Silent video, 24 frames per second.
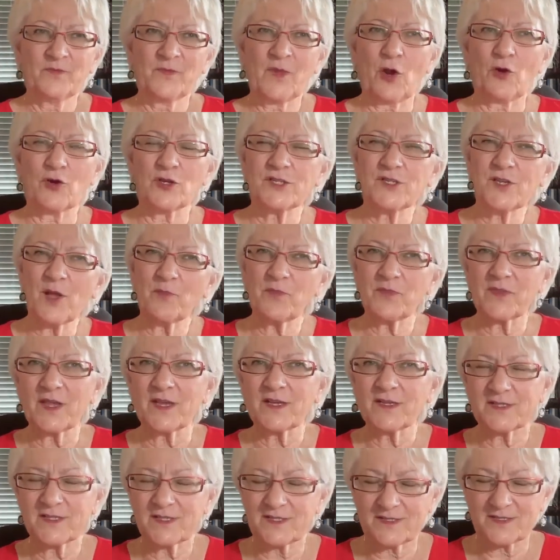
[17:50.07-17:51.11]
There are some
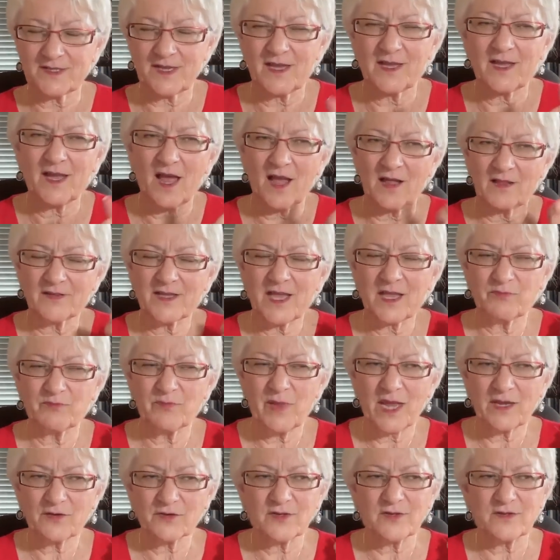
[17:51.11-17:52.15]
things, uh, I'll get
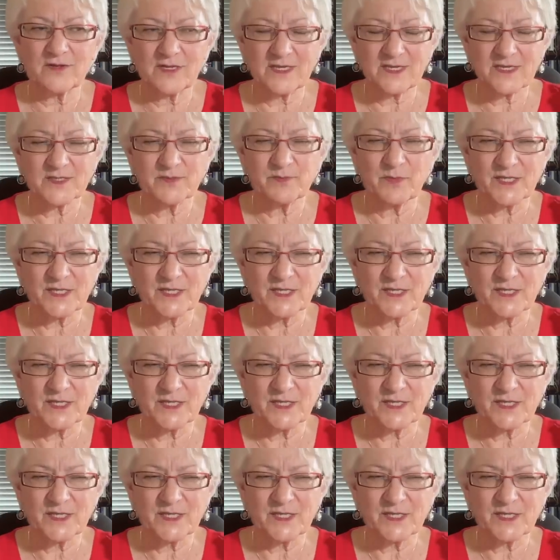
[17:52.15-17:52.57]
back to this,